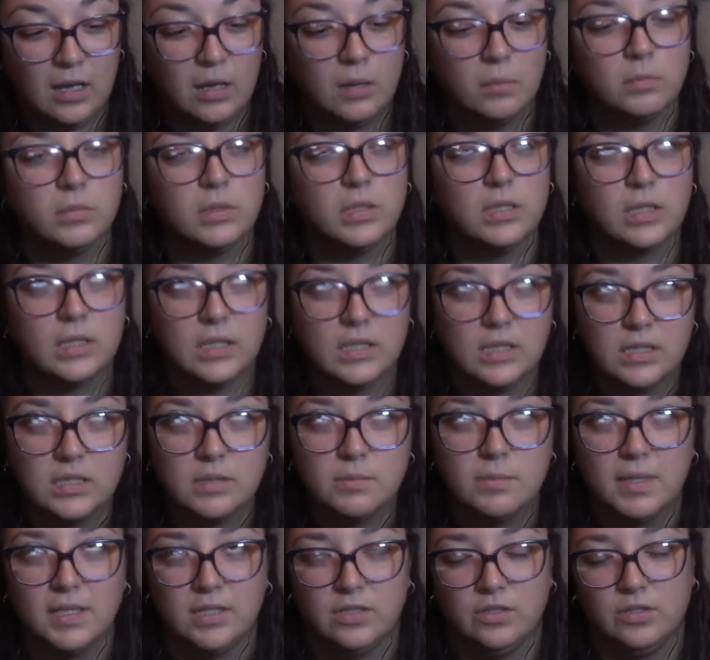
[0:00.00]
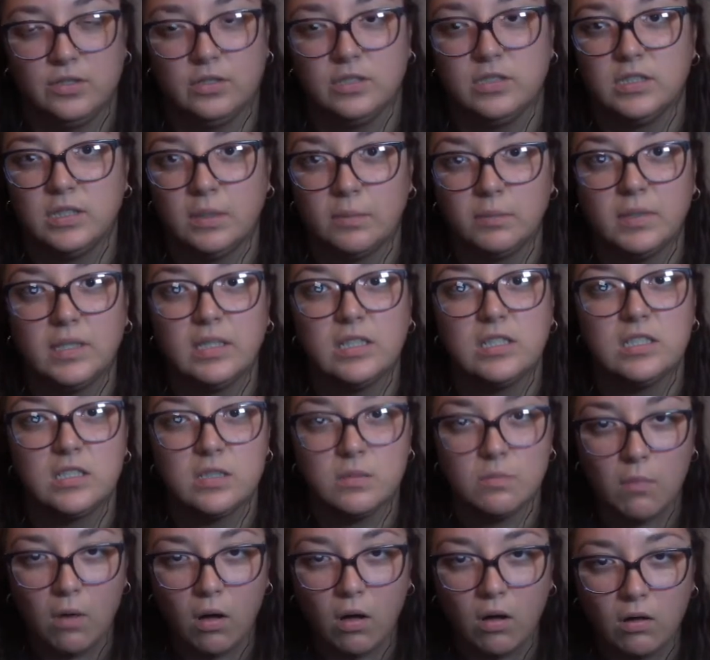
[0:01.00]
please make sure it's something
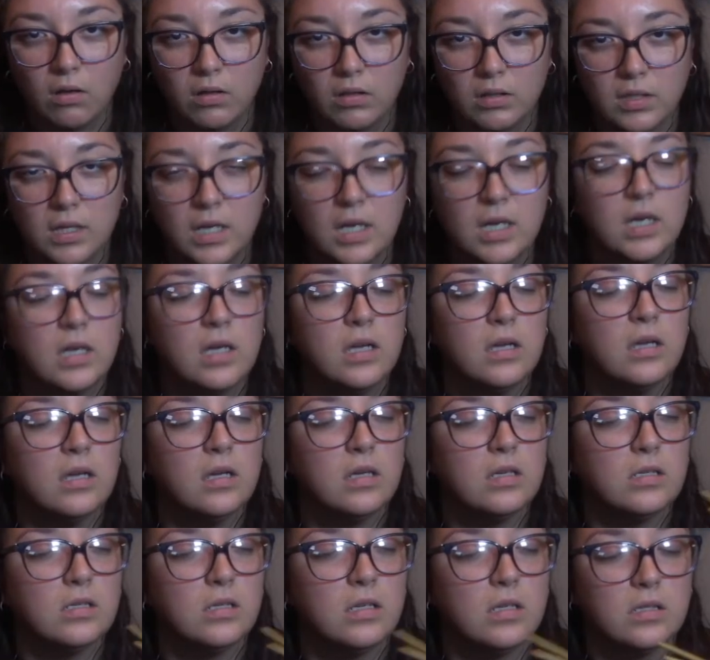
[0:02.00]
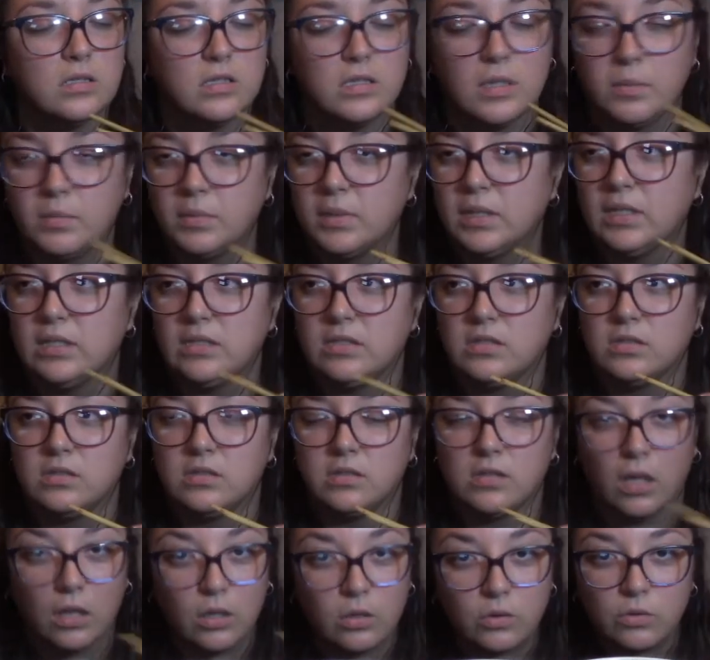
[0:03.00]
small, something
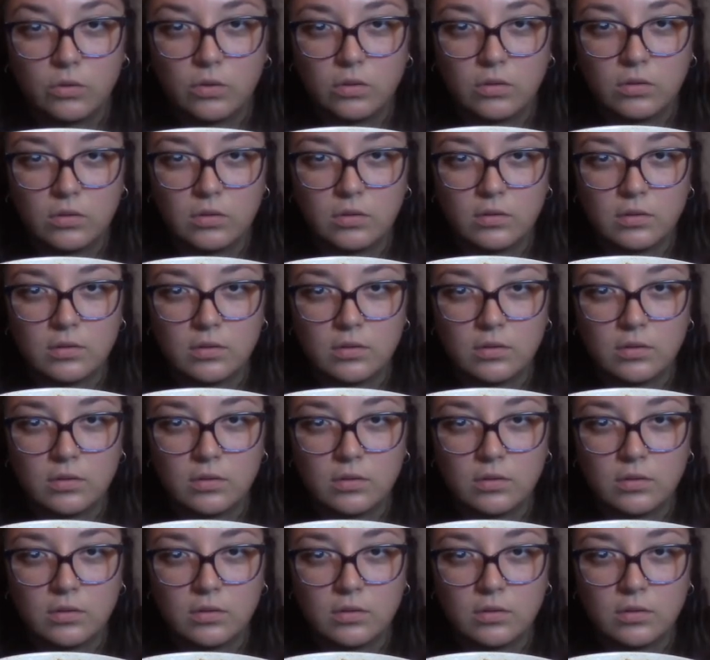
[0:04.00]
subtle.